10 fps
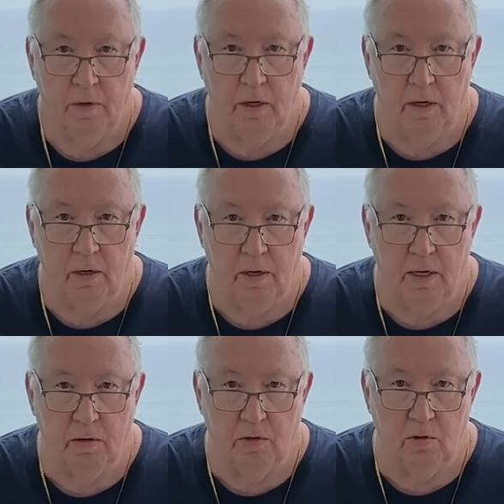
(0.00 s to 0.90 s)
here in
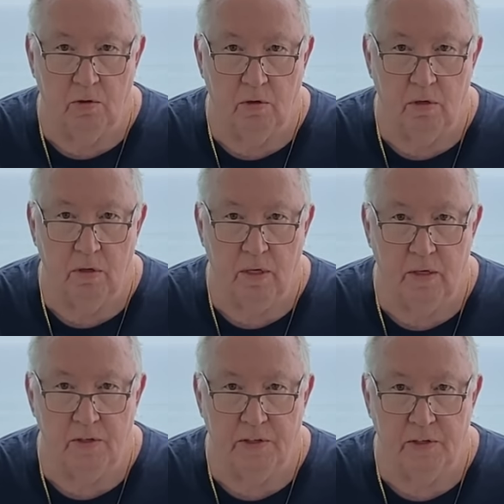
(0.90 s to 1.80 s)
Ecuador
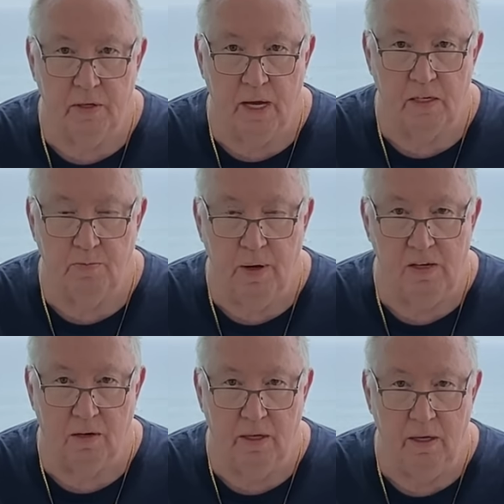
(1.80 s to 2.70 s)
has
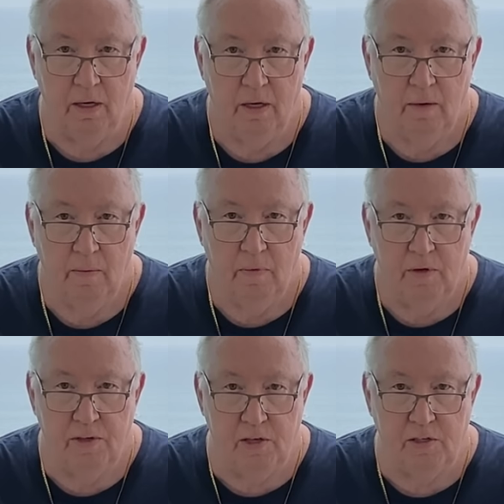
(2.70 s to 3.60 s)
basically
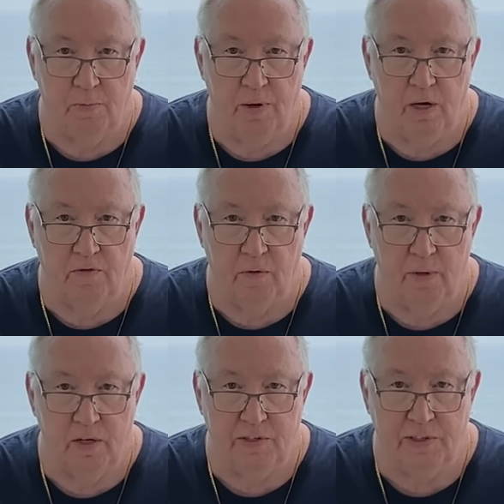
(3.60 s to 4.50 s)
disappeared from
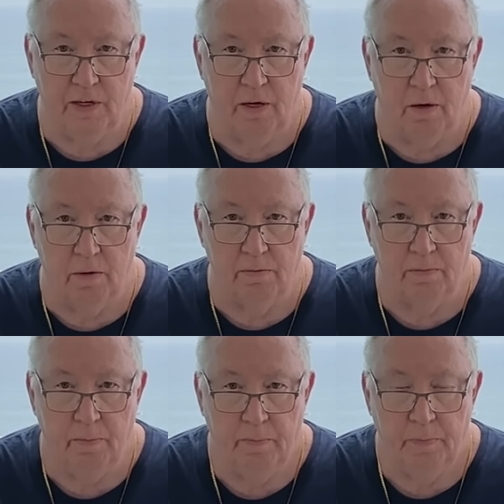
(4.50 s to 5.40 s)
his cell.
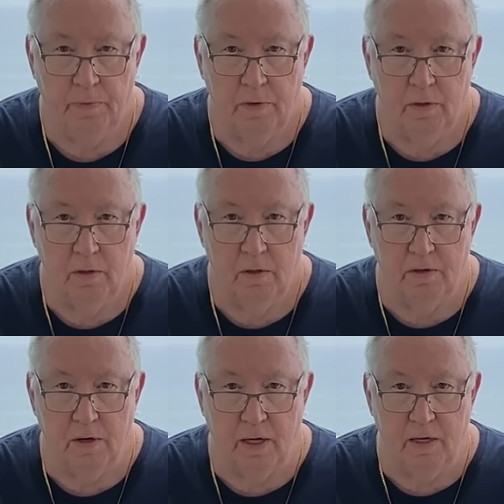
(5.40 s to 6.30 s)

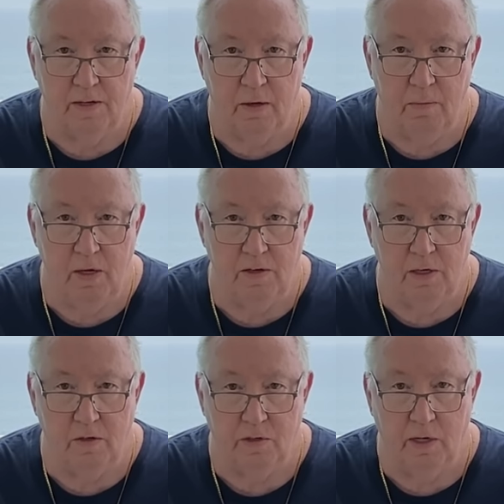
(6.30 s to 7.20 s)
So I guess that means
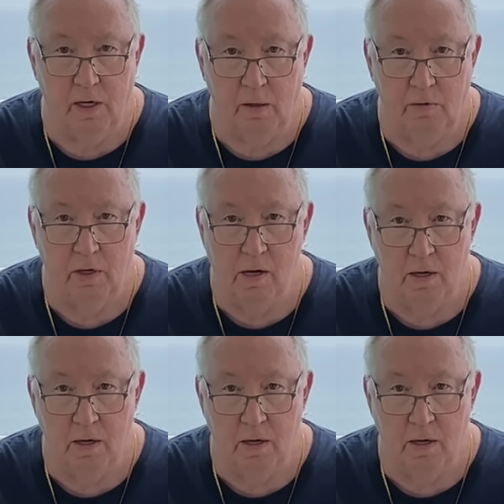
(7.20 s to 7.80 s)
he escaped.